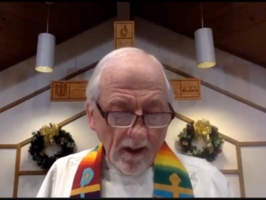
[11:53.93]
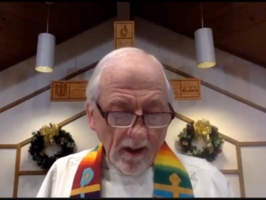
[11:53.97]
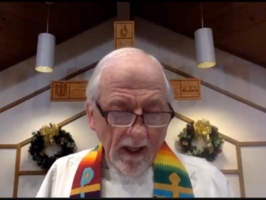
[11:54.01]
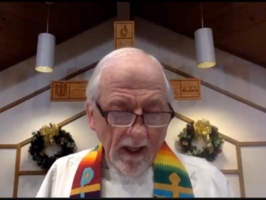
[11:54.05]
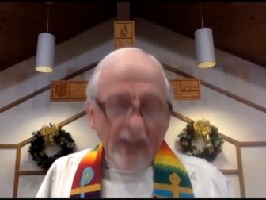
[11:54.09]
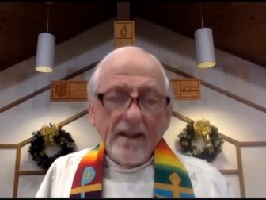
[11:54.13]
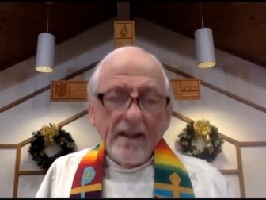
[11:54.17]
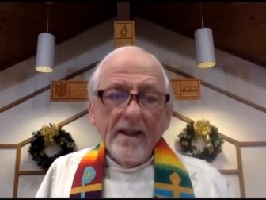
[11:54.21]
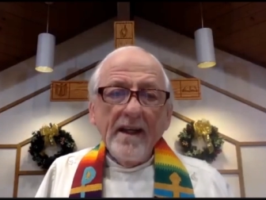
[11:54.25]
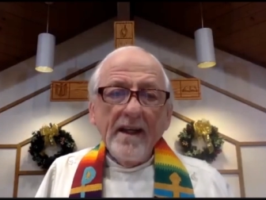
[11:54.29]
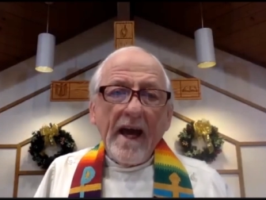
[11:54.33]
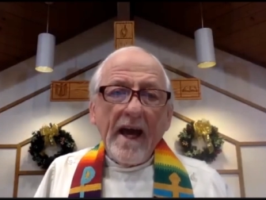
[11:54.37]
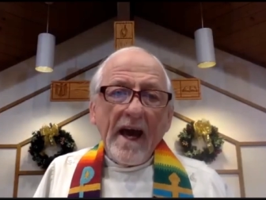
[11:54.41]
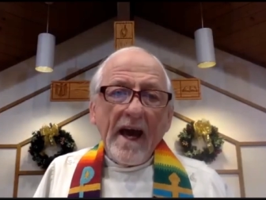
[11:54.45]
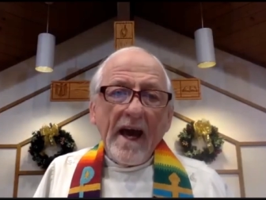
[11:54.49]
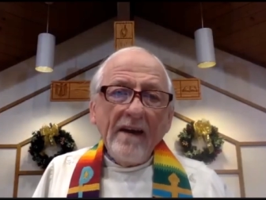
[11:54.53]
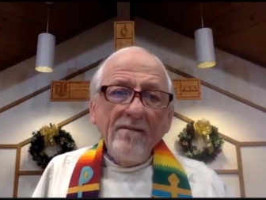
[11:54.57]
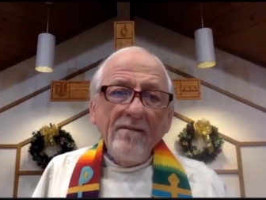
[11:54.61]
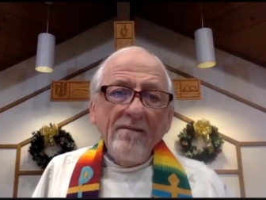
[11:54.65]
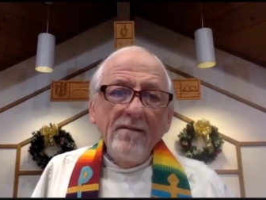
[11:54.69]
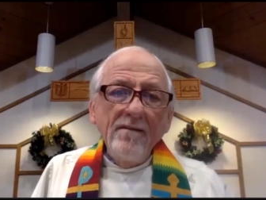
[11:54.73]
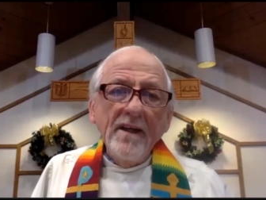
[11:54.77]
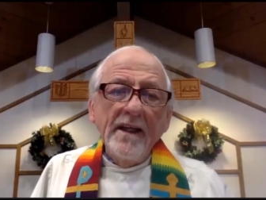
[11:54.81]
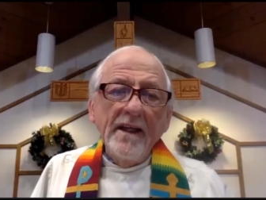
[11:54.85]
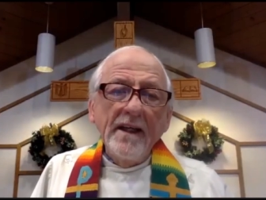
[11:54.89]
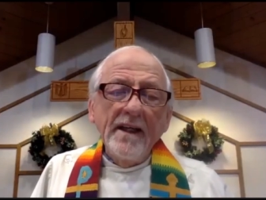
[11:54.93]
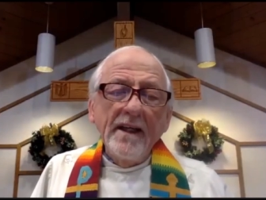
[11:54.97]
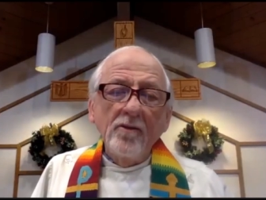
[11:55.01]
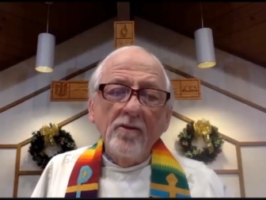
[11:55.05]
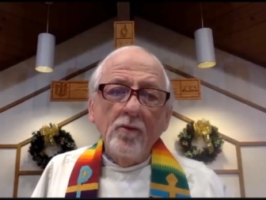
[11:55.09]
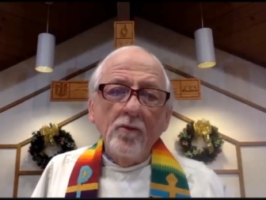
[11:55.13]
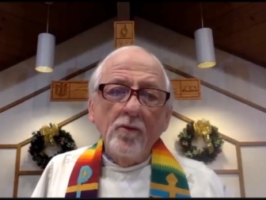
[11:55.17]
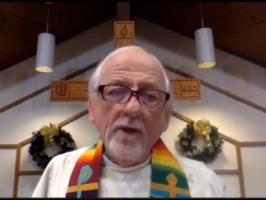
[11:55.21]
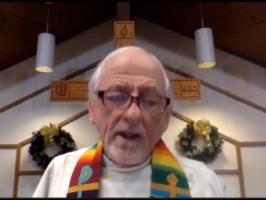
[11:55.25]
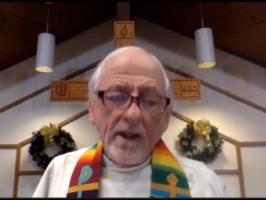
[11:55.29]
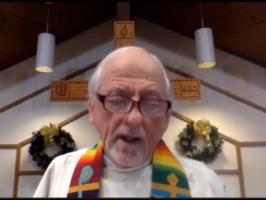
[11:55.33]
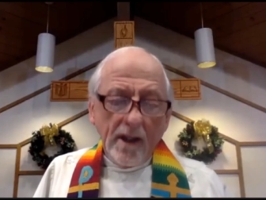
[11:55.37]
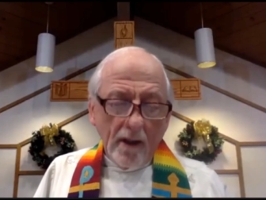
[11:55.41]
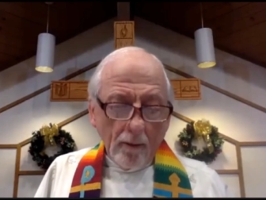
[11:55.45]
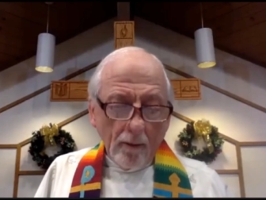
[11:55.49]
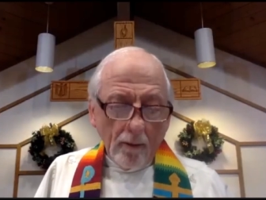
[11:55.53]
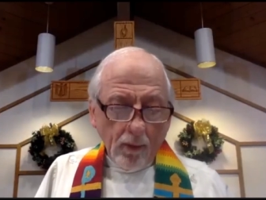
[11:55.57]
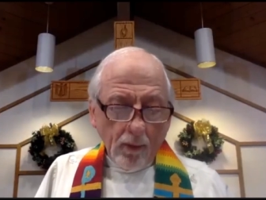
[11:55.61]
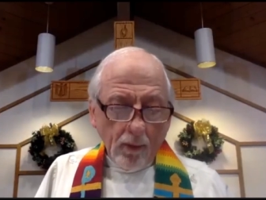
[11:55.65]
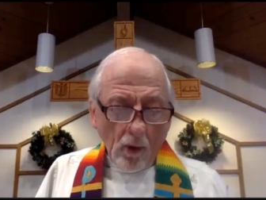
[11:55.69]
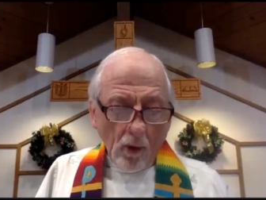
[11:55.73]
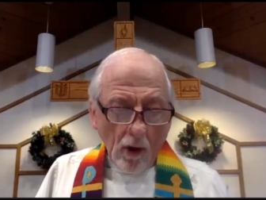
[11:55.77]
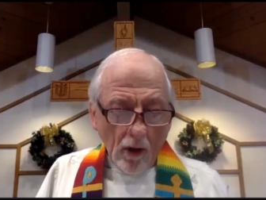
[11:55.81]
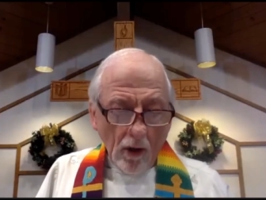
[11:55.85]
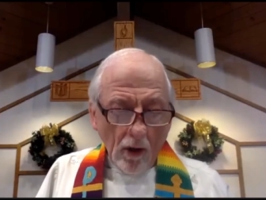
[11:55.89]
And in Advent, as we
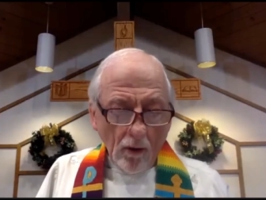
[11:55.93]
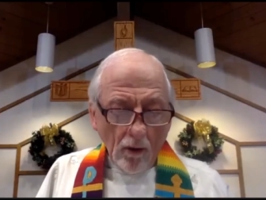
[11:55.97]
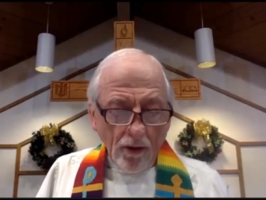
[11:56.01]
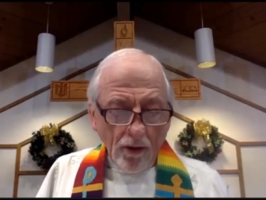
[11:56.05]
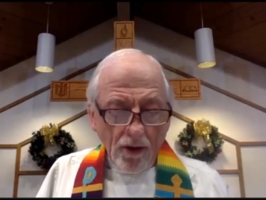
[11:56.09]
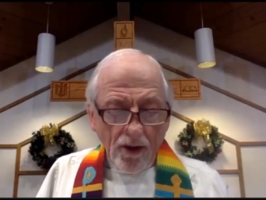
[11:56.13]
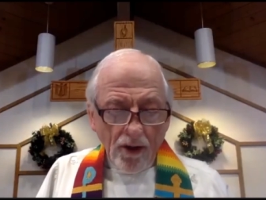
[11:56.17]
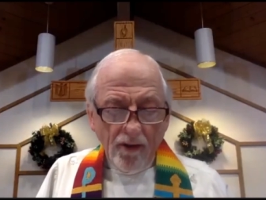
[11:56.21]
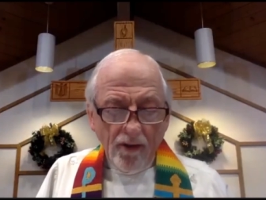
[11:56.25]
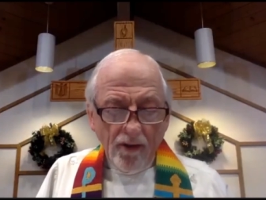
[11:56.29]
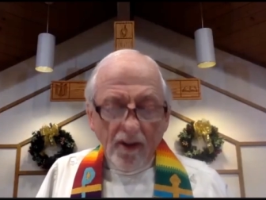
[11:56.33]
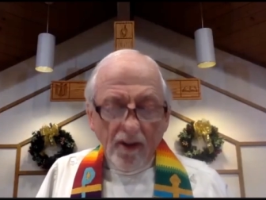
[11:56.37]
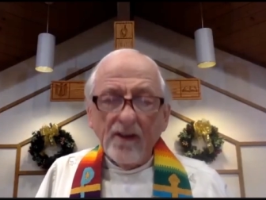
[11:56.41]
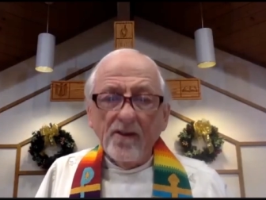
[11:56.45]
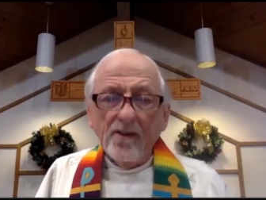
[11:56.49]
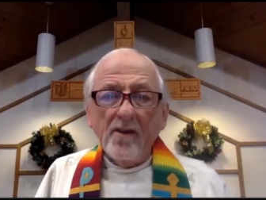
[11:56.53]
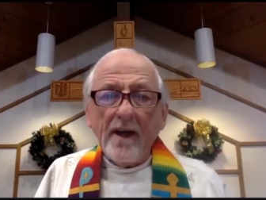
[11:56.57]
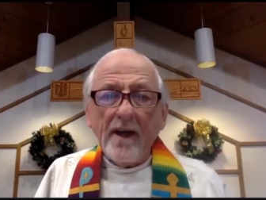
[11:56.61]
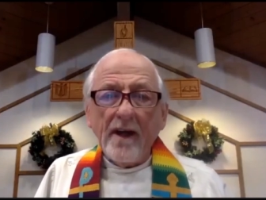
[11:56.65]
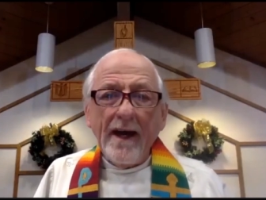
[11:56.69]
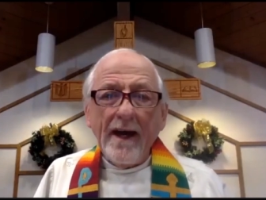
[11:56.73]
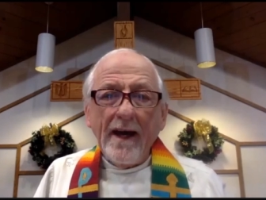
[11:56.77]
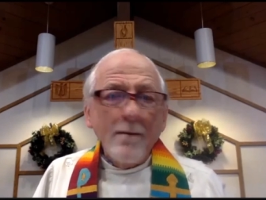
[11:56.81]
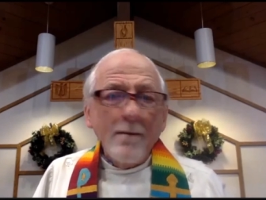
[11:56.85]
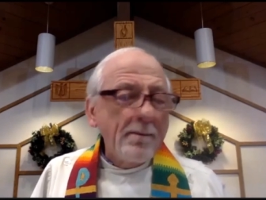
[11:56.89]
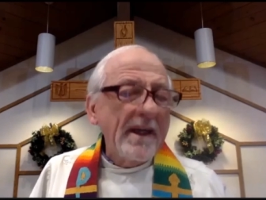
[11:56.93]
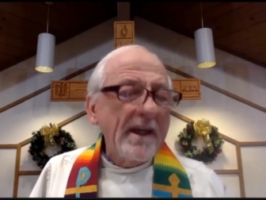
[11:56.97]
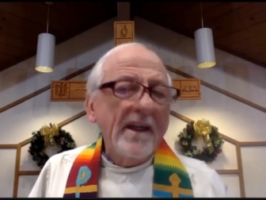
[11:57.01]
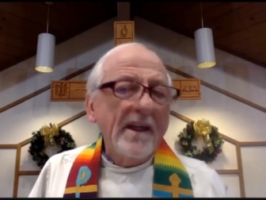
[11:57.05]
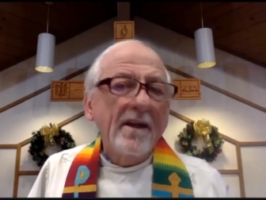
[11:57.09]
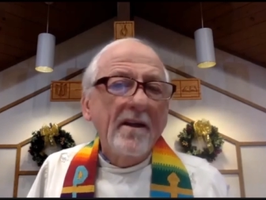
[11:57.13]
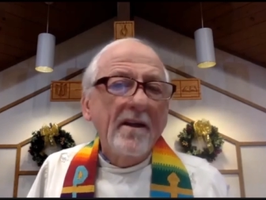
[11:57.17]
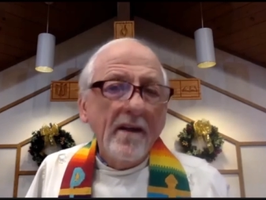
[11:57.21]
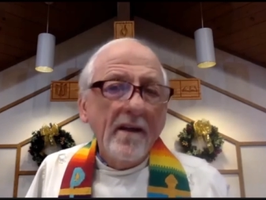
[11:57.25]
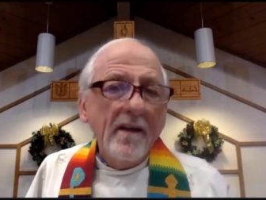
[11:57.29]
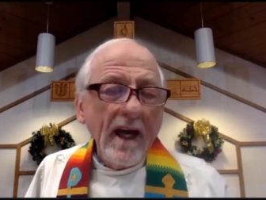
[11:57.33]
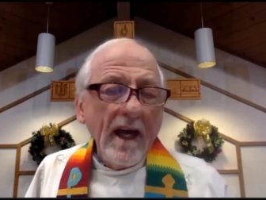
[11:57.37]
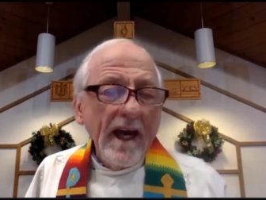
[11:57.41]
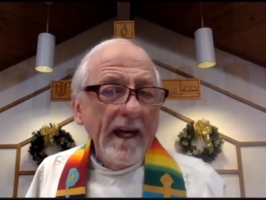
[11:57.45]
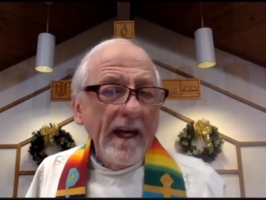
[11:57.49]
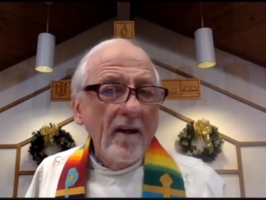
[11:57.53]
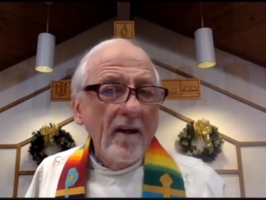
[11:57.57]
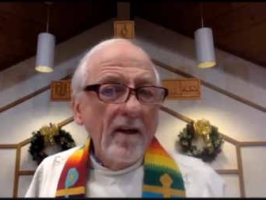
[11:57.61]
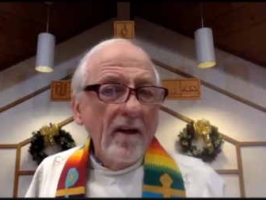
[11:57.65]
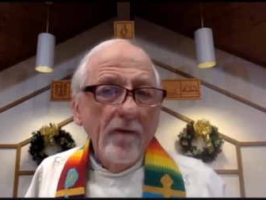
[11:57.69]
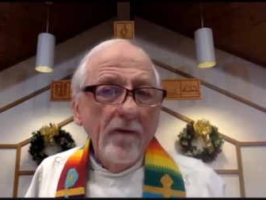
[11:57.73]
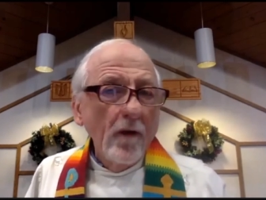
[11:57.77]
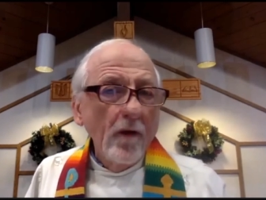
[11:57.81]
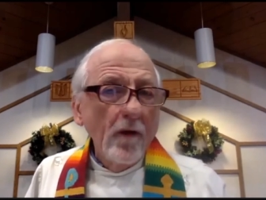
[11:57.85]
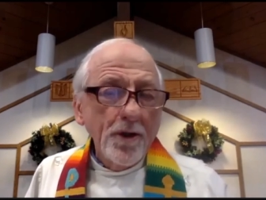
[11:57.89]
approach this epic
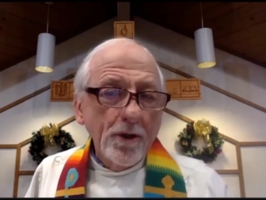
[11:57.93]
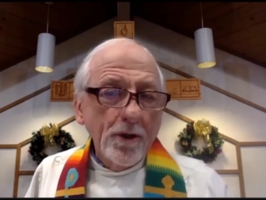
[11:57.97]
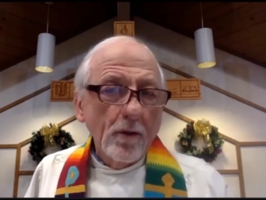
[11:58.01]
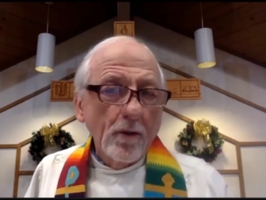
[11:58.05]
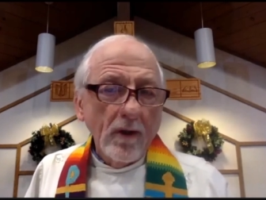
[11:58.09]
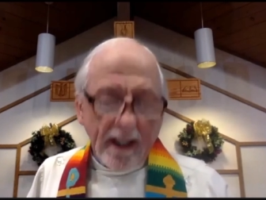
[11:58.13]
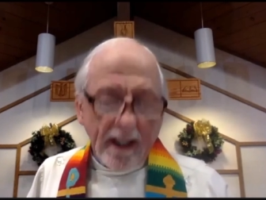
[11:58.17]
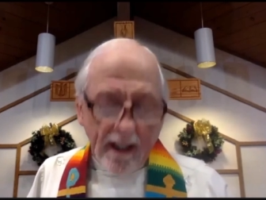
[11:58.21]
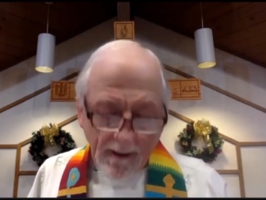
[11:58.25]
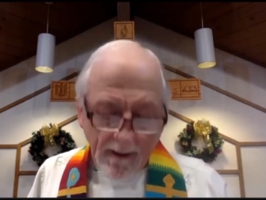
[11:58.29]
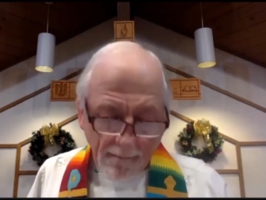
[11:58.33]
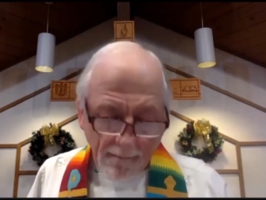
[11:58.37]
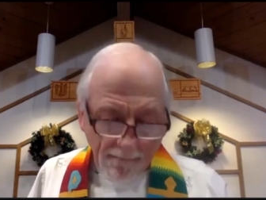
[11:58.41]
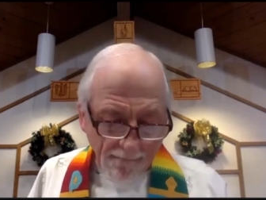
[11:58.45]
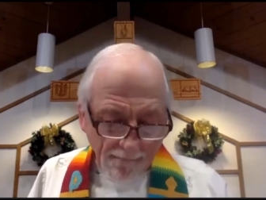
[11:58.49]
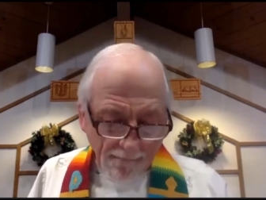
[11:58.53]
anniversary,